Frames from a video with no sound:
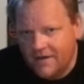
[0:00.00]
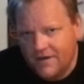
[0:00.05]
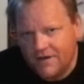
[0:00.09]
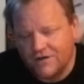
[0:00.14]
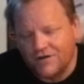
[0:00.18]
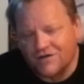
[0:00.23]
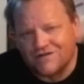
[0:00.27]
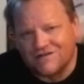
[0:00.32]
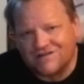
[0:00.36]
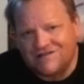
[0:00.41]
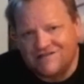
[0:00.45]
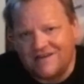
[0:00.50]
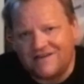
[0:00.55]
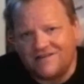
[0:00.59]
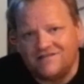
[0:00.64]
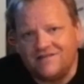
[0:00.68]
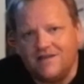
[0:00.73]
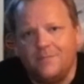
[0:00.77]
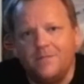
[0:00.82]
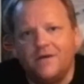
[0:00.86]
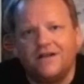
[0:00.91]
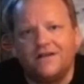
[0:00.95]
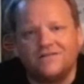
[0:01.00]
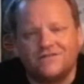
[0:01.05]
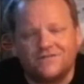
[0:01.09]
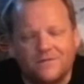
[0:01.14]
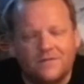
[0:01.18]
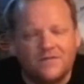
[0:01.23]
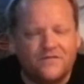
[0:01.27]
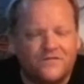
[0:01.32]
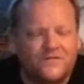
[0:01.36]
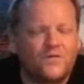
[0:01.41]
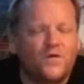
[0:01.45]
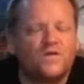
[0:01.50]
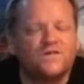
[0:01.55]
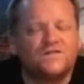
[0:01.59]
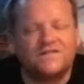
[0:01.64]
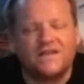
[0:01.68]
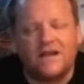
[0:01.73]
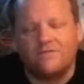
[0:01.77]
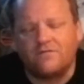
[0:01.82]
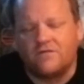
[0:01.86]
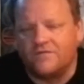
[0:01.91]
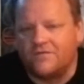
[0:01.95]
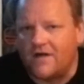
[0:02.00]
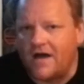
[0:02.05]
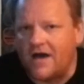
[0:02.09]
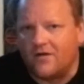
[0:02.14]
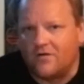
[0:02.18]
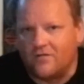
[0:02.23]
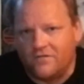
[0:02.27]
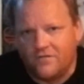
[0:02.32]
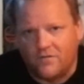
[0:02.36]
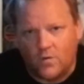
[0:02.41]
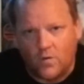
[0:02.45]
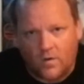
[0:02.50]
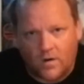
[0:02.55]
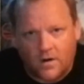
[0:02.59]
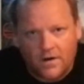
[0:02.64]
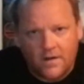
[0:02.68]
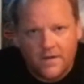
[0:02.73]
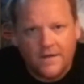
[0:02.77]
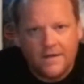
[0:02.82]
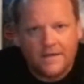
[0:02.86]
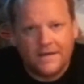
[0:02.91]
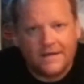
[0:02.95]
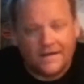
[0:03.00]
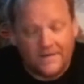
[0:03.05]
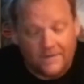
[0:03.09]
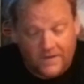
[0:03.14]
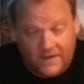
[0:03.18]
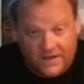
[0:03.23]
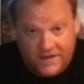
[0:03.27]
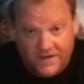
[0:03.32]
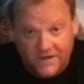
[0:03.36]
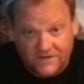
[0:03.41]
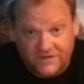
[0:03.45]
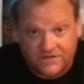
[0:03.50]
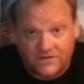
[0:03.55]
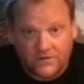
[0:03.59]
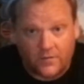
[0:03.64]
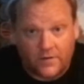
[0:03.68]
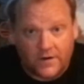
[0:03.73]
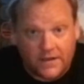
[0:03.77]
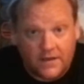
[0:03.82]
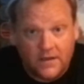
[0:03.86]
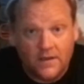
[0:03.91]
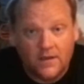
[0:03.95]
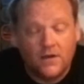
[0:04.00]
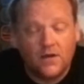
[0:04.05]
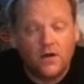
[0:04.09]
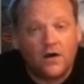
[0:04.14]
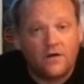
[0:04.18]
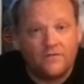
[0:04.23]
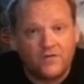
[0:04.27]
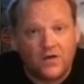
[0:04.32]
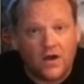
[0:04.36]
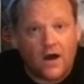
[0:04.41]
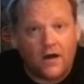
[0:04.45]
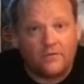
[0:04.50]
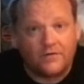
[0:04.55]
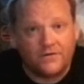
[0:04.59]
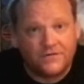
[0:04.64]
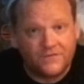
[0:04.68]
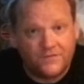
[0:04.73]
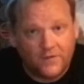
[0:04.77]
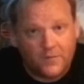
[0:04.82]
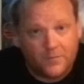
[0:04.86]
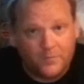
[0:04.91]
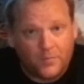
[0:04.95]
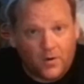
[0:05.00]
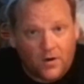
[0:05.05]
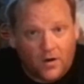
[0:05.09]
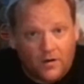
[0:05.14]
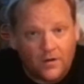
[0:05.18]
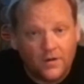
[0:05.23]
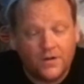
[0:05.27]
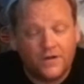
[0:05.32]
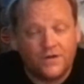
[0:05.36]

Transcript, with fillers: You're 60 minutes from the first ever Final Four in the history of college football.